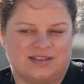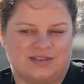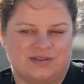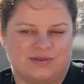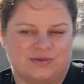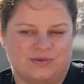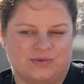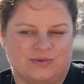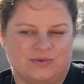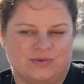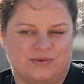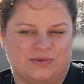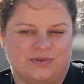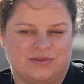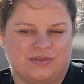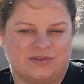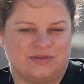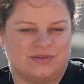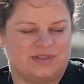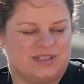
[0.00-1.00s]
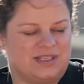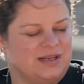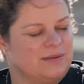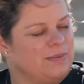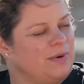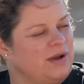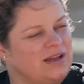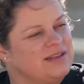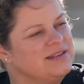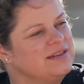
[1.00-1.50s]
to see the
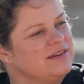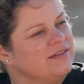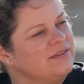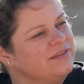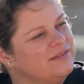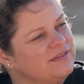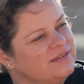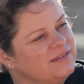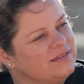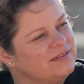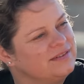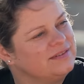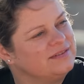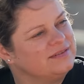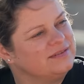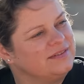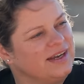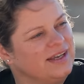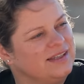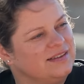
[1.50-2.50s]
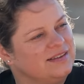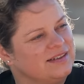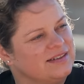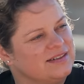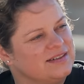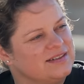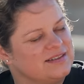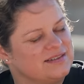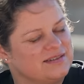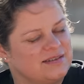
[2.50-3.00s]
positive, right?
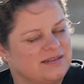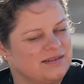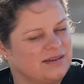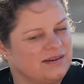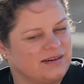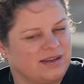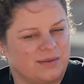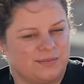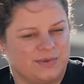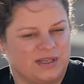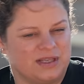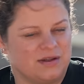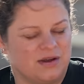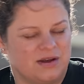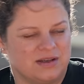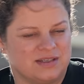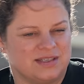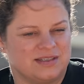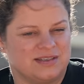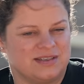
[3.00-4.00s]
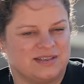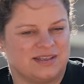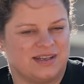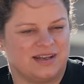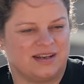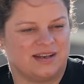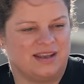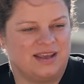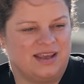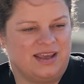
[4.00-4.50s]
There can be losses,
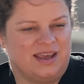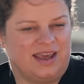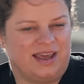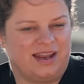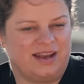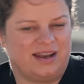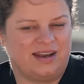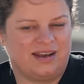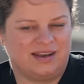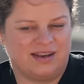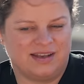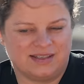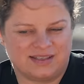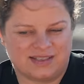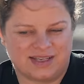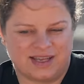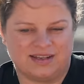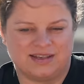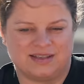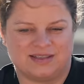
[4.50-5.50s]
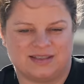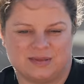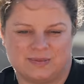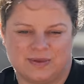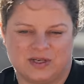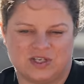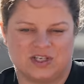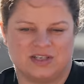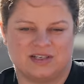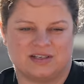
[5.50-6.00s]
and in tennis
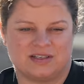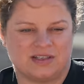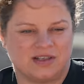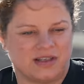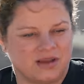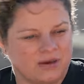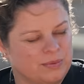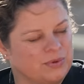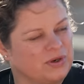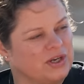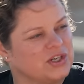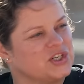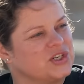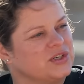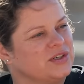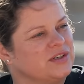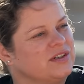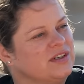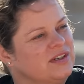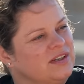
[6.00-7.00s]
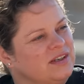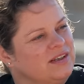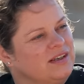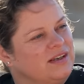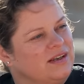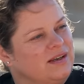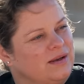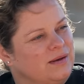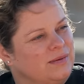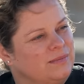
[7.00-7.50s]
especially, there's a lot of pressure,
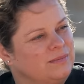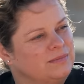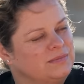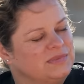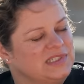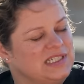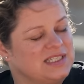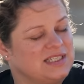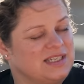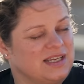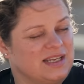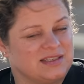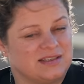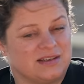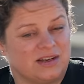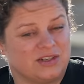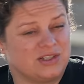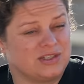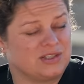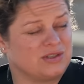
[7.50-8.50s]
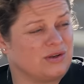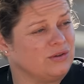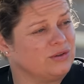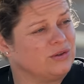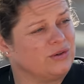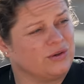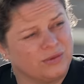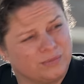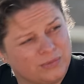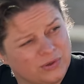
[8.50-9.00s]
mm-hmm. These days, not just on
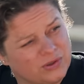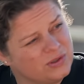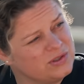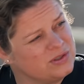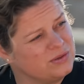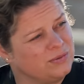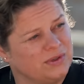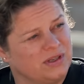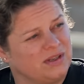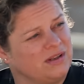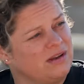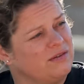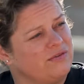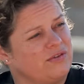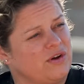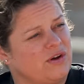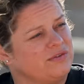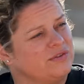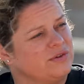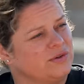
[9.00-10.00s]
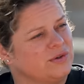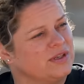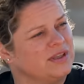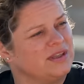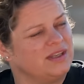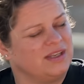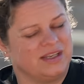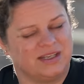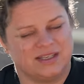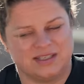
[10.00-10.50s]
court, but also with a lot of off
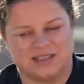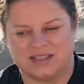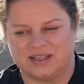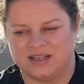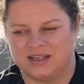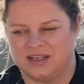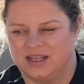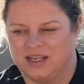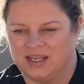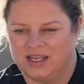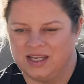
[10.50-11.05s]
court things, and